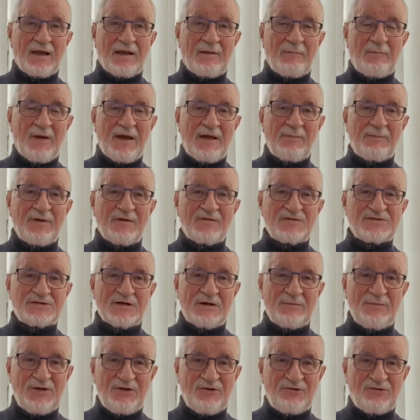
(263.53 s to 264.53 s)
It might be of
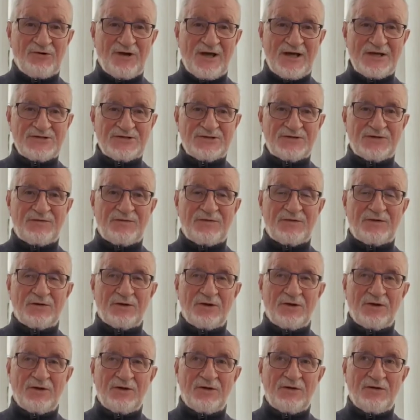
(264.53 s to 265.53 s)
some interest
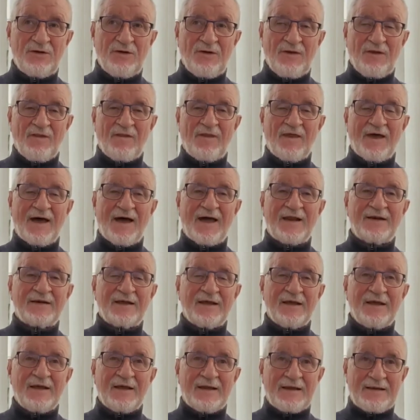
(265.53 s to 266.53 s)
to you
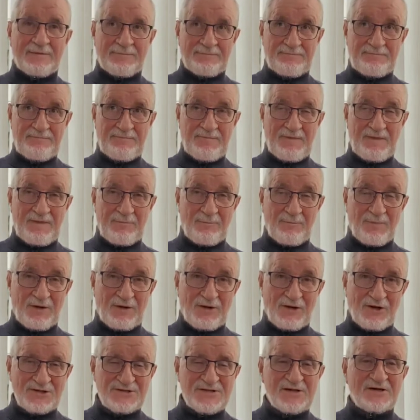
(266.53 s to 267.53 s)
that
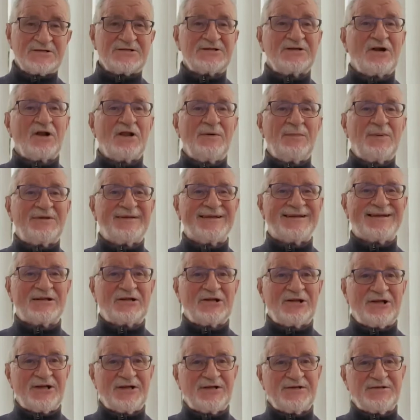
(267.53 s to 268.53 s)
because there is a limited
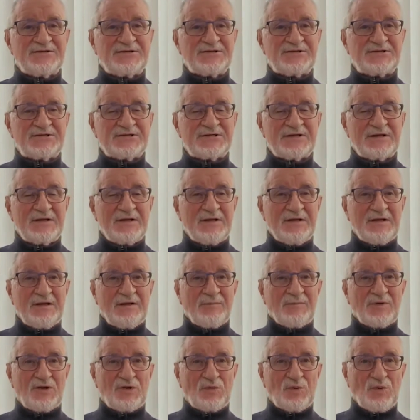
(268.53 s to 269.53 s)
clearance
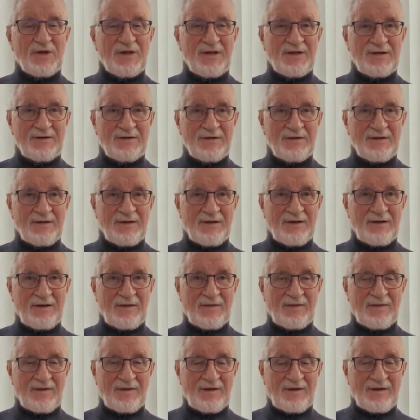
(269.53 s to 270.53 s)
between
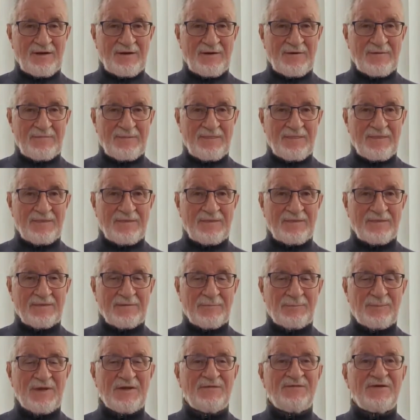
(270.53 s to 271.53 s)
the
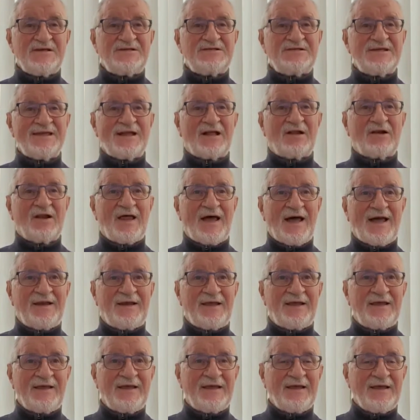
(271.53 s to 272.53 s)
PVC
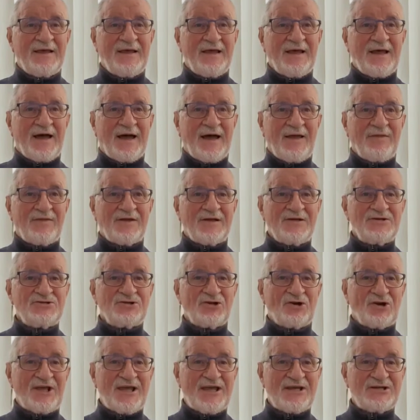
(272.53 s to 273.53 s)
cladding and the
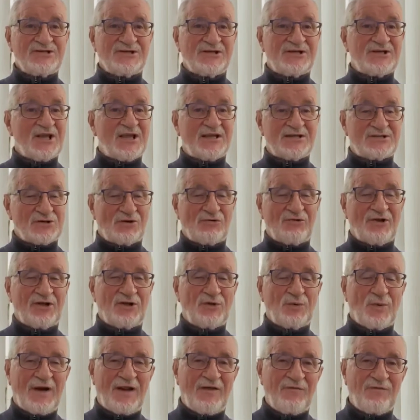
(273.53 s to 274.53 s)
insulation, it's only
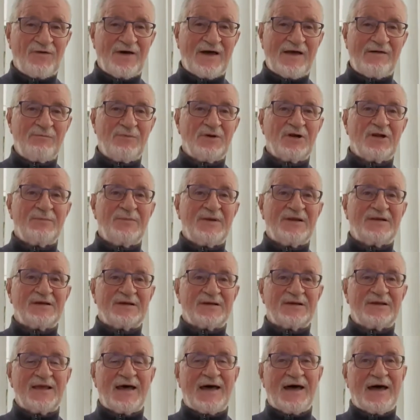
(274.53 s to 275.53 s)
a
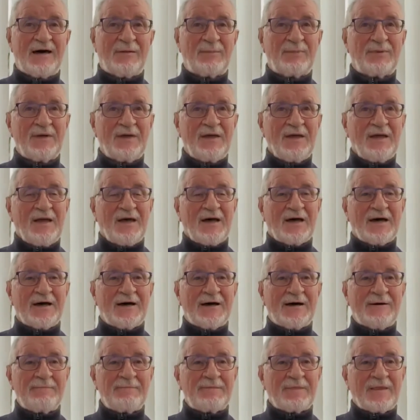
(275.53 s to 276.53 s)
25mm gap.
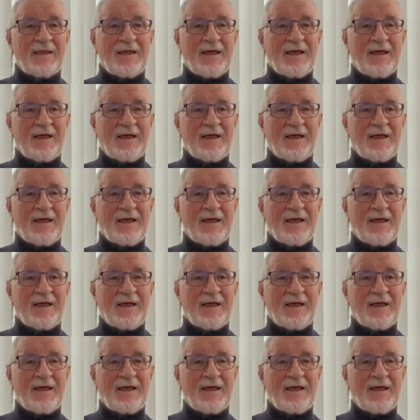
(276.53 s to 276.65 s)
I